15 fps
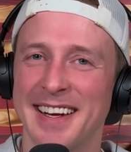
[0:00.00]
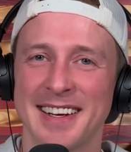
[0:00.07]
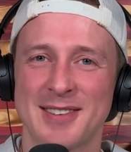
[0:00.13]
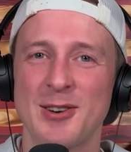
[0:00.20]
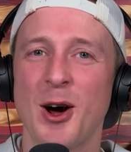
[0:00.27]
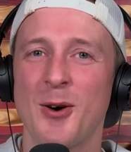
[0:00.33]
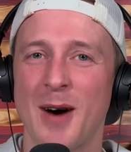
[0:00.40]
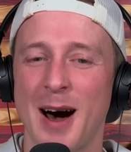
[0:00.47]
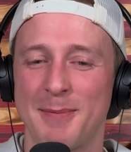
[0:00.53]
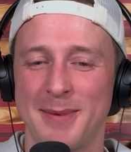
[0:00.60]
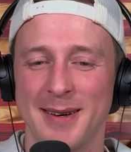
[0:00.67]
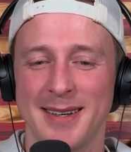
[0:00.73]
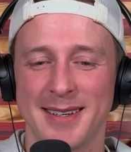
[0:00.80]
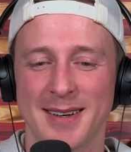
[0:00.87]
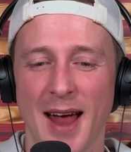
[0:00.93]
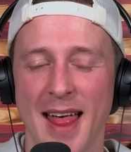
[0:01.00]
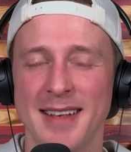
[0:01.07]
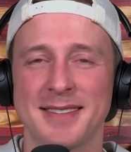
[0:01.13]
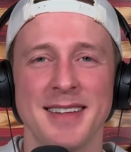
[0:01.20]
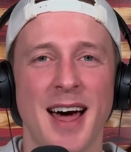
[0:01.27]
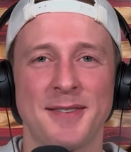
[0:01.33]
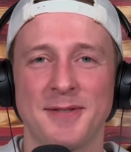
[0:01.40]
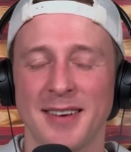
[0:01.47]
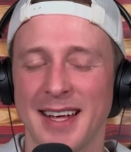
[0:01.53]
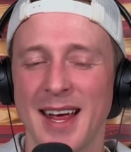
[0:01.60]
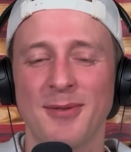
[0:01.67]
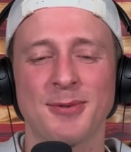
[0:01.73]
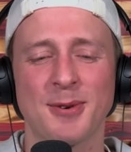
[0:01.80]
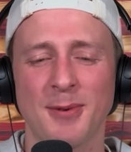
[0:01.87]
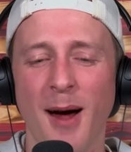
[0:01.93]
Grow up. It's not.
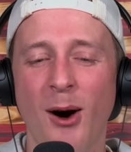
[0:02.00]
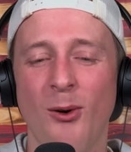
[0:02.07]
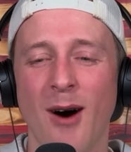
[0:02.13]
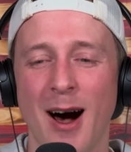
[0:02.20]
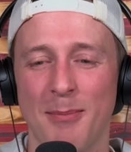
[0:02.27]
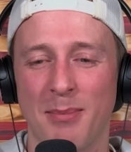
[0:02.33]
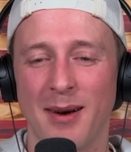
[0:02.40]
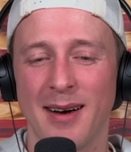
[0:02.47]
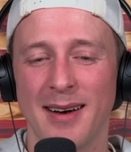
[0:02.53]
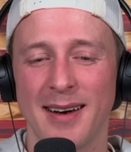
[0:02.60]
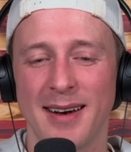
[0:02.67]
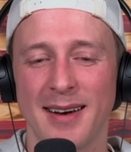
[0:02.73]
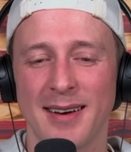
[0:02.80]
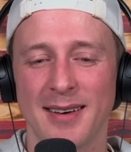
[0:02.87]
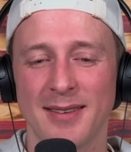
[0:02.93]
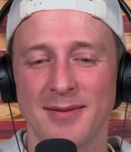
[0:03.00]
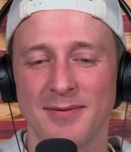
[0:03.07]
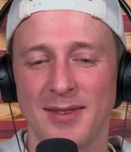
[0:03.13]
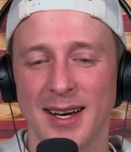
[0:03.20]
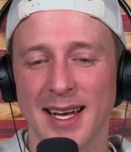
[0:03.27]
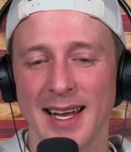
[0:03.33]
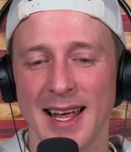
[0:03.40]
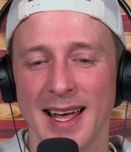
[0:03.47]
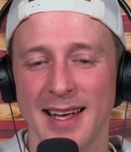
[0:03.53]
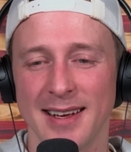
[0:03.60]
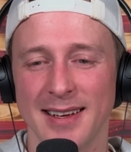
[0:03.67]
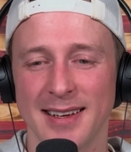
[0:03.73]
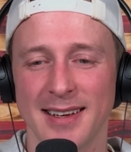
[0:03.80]
Grow up. Frickin' A.